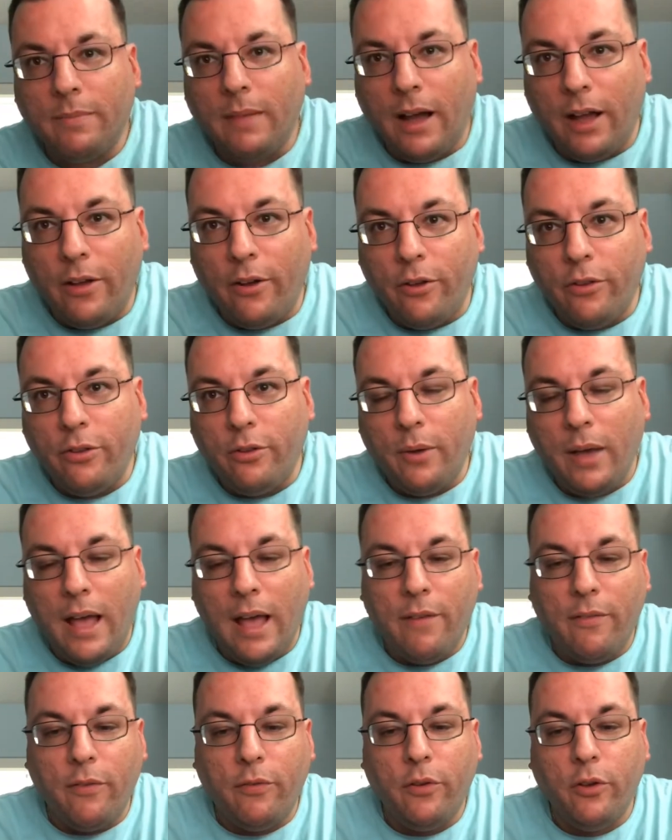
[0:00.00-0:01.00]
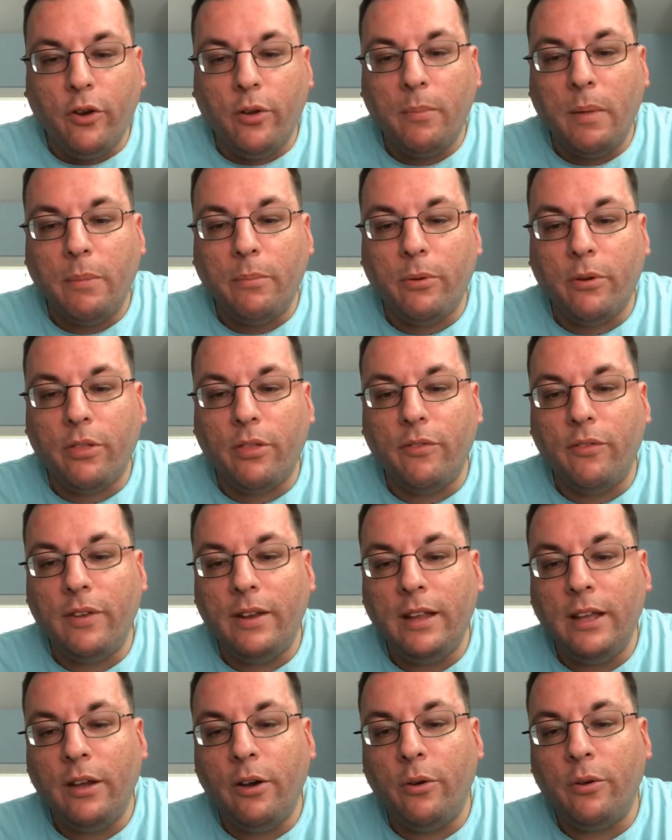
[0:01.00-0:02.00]
I also have, if you remember the
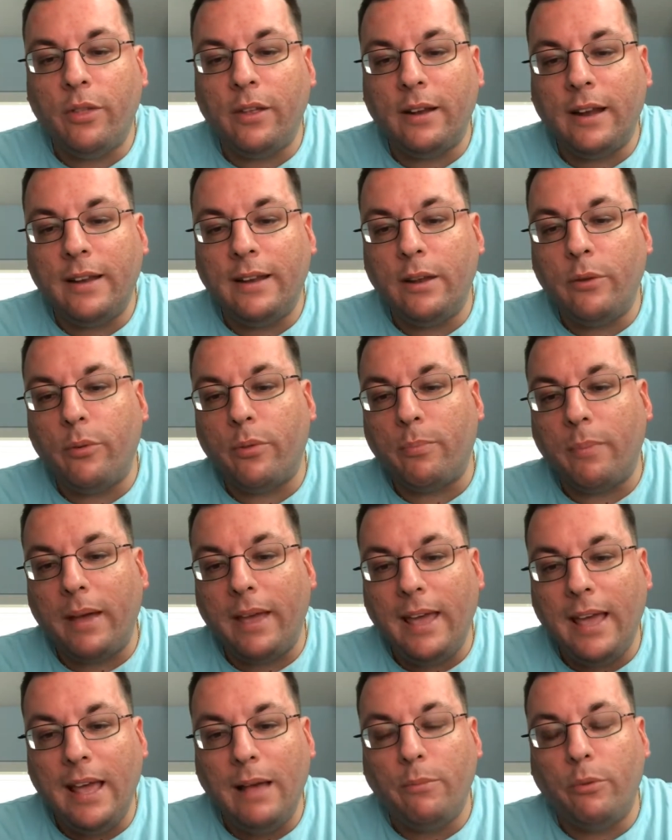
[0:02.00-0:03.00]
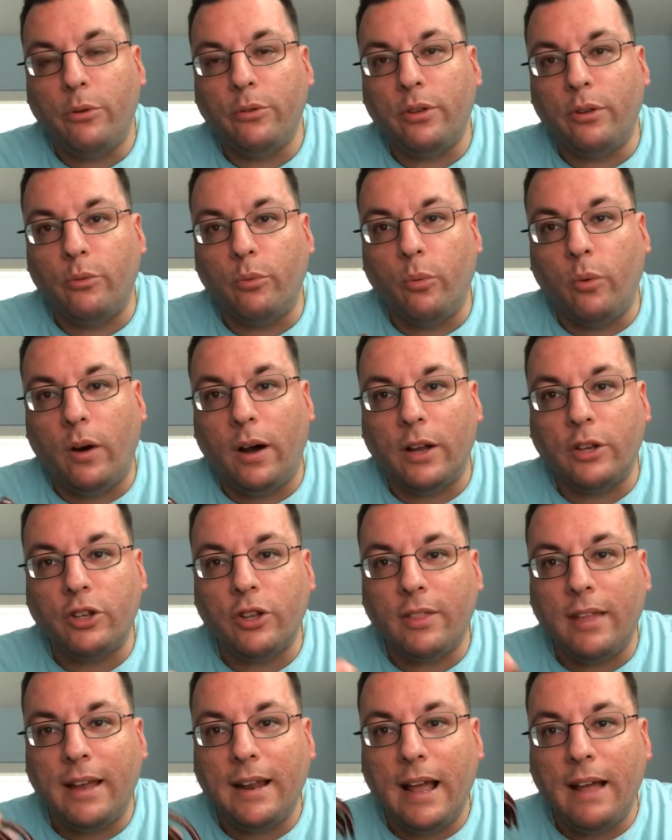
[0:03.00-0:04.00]
video that I did with my Hamilton watch
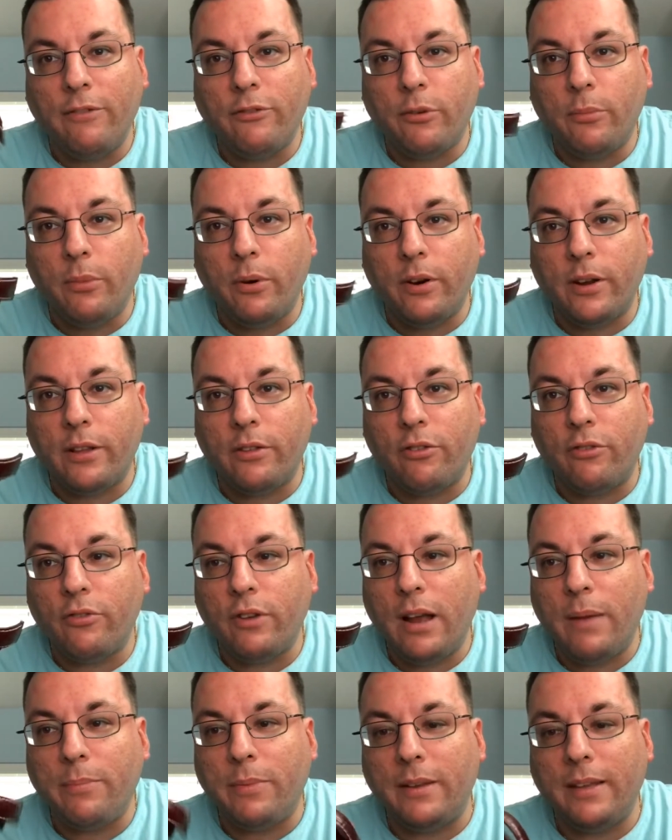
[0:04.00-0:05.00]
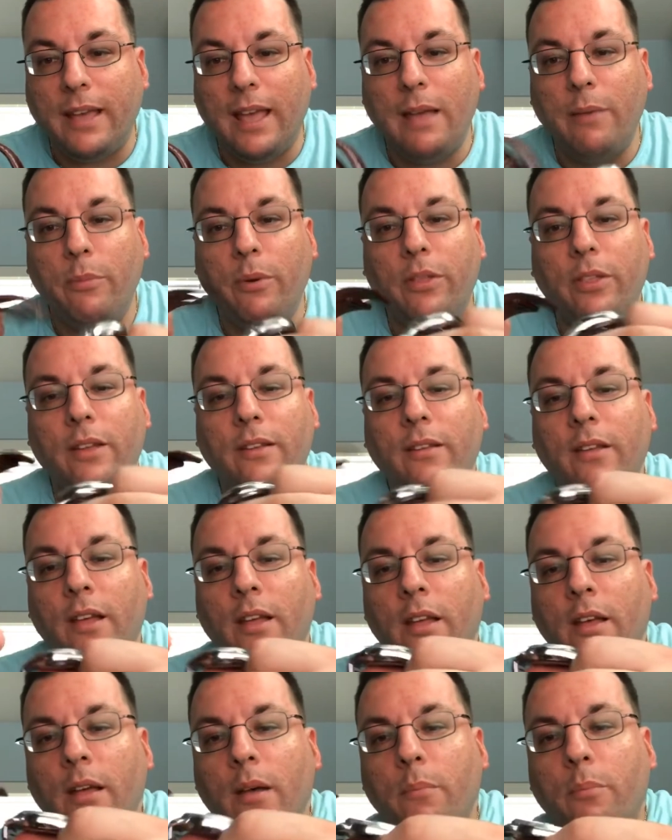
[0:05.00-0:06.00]
and that aftermarket strap that came with it,
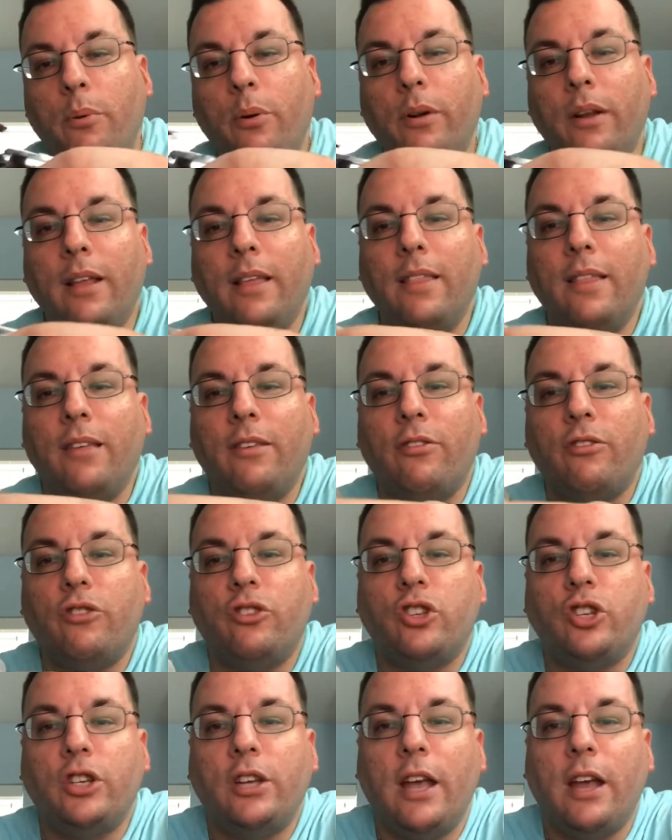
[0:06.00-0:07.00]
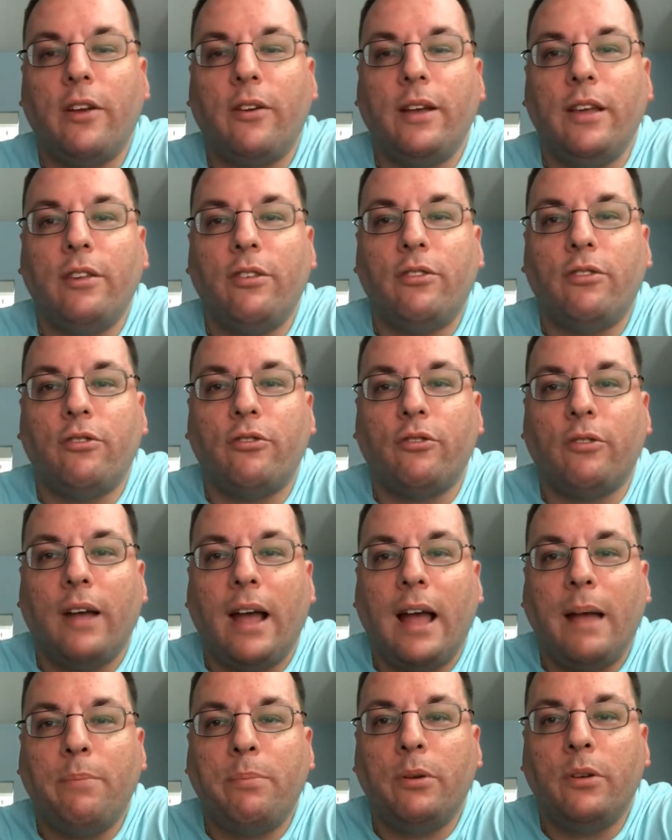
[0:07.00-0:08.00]
putting this cherry
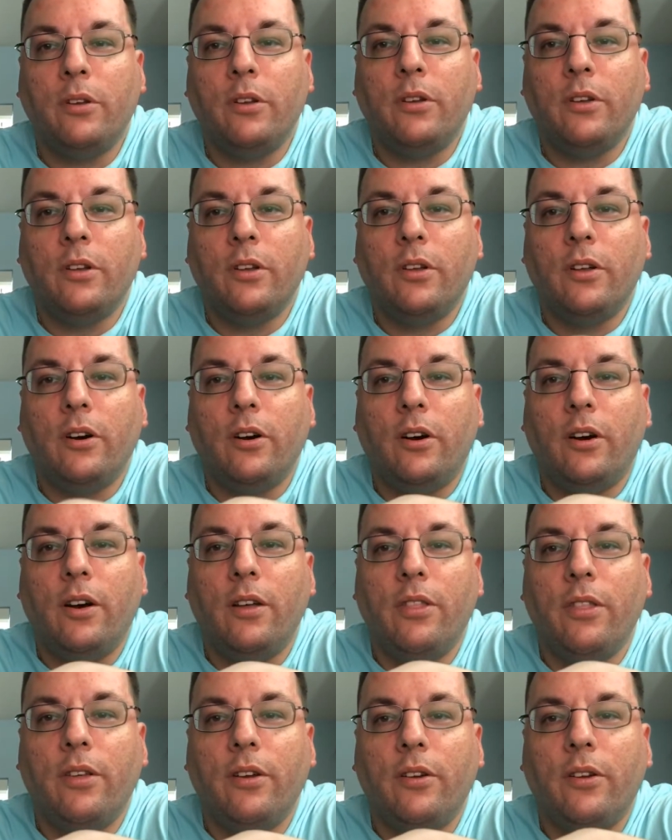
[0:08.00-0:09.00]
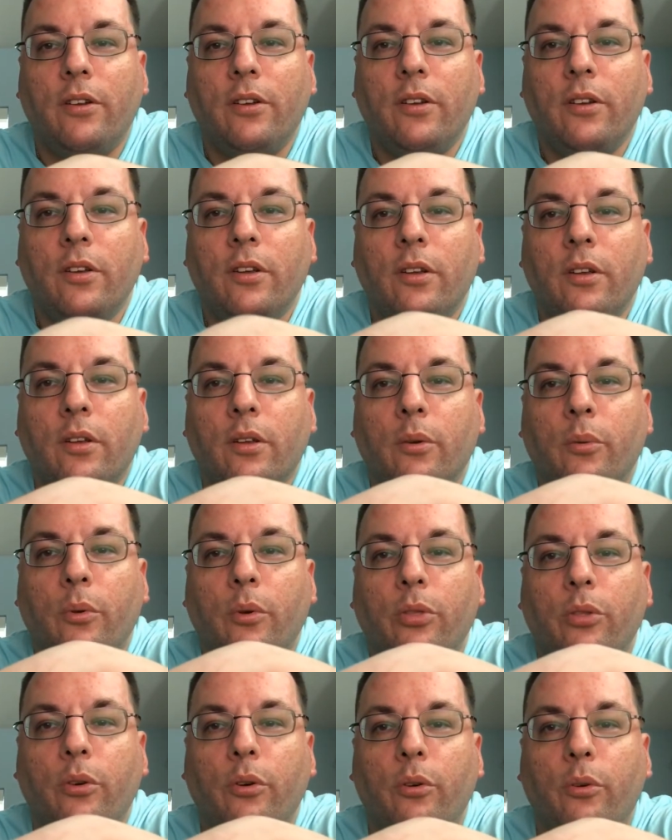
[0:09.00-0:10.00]
strap on there
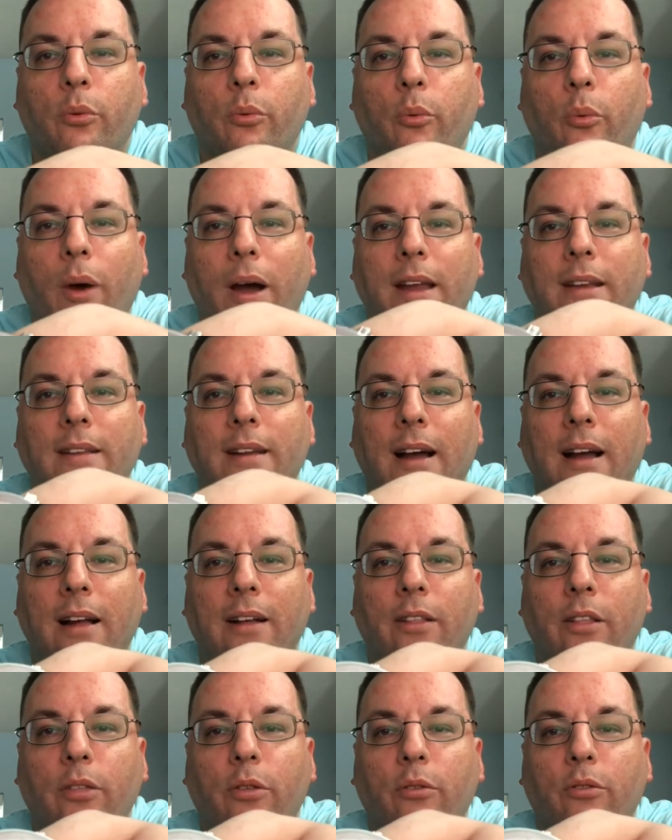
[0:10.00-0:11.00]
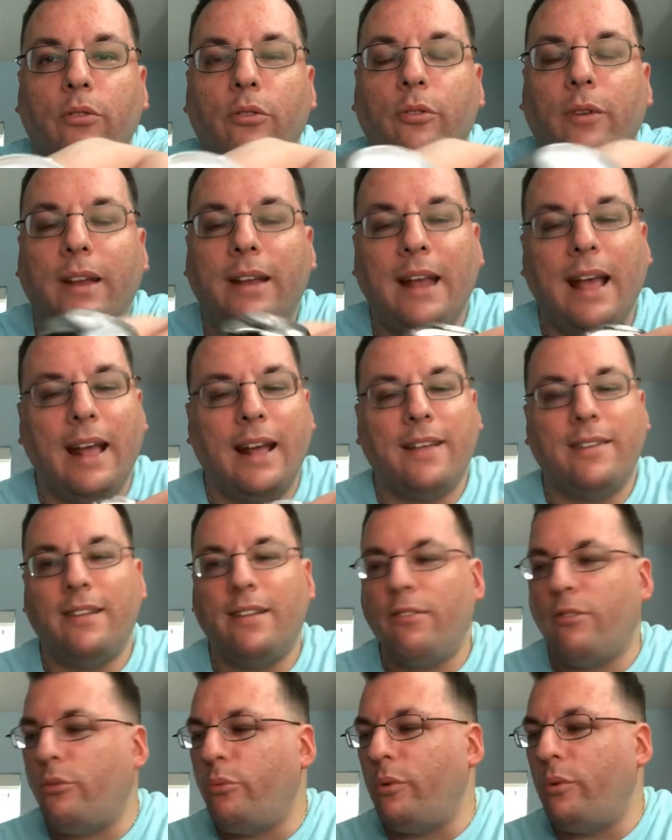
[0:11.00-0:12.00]
with the white dial and those green
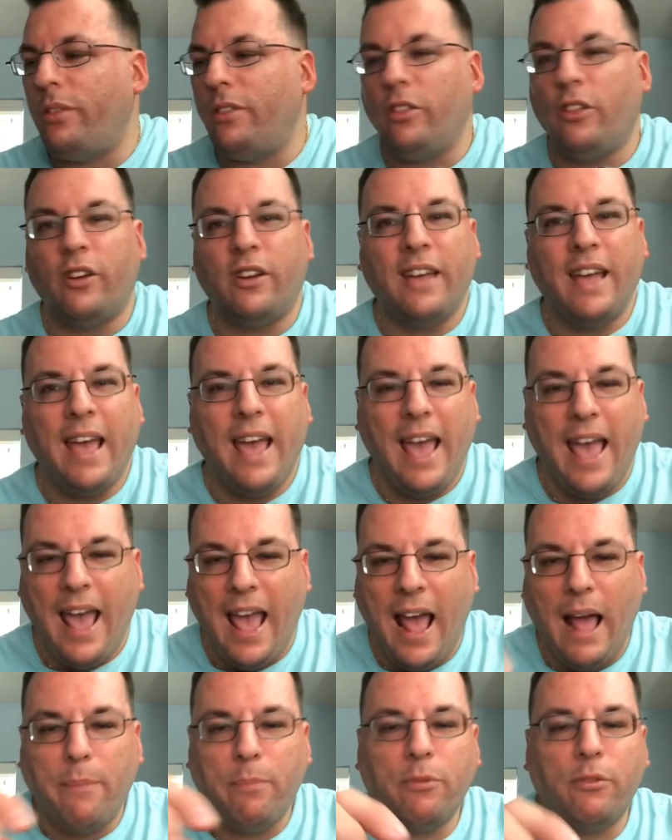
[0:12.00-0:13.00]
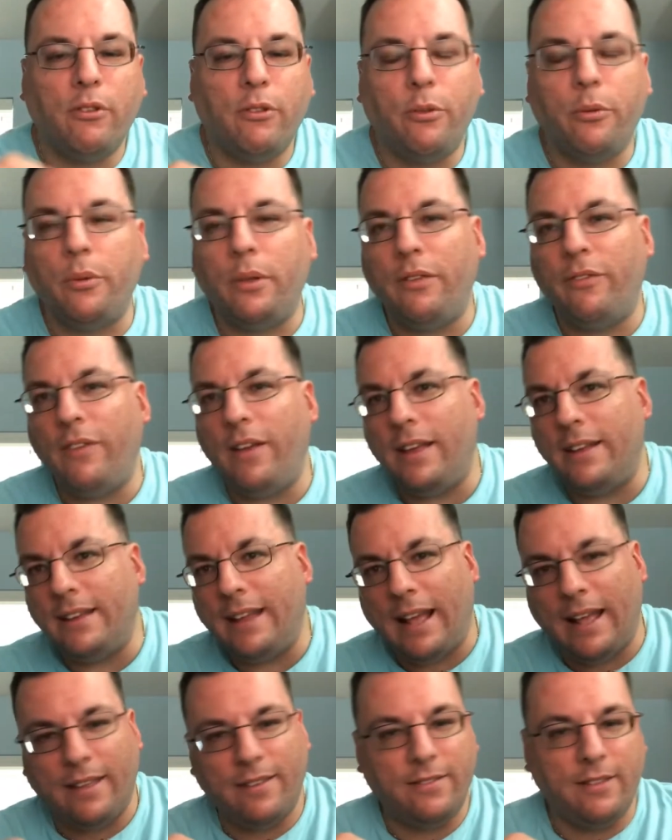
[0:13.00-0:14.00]
accents would look absolutely
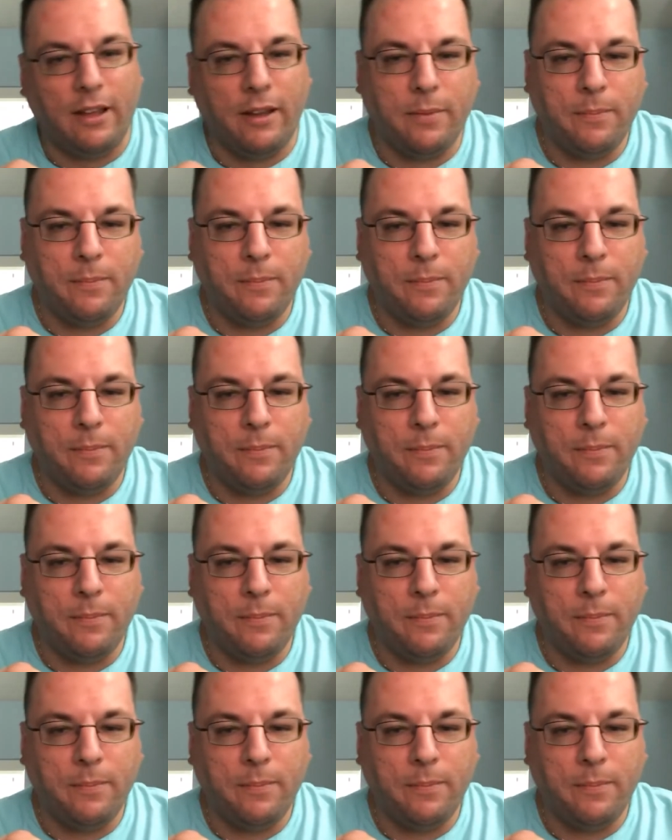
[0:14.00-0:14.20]
fantastic.